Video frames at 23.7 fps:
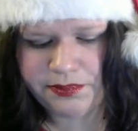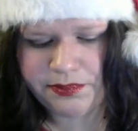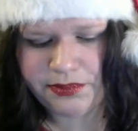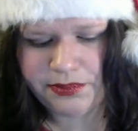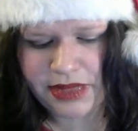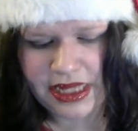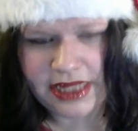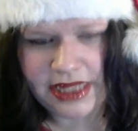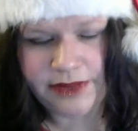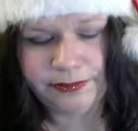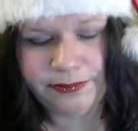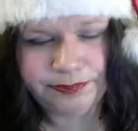
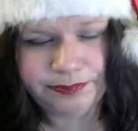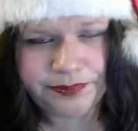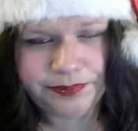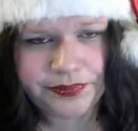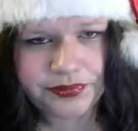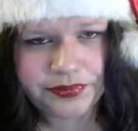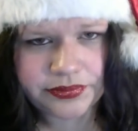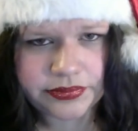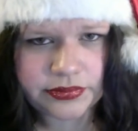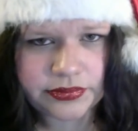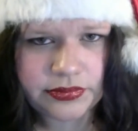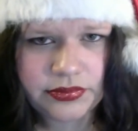be,
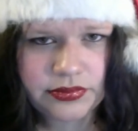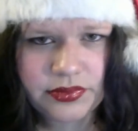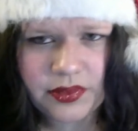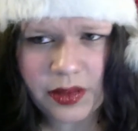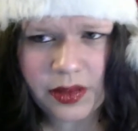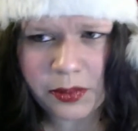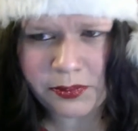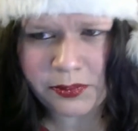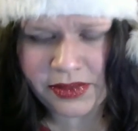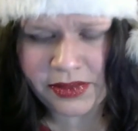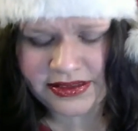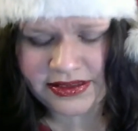
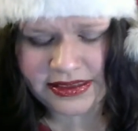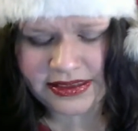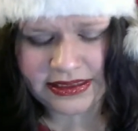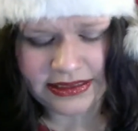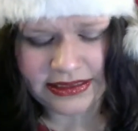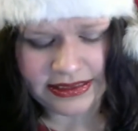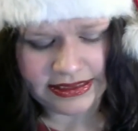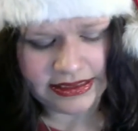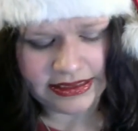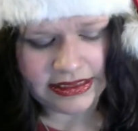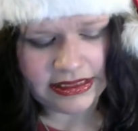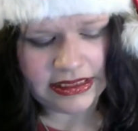
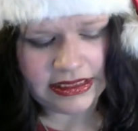basically.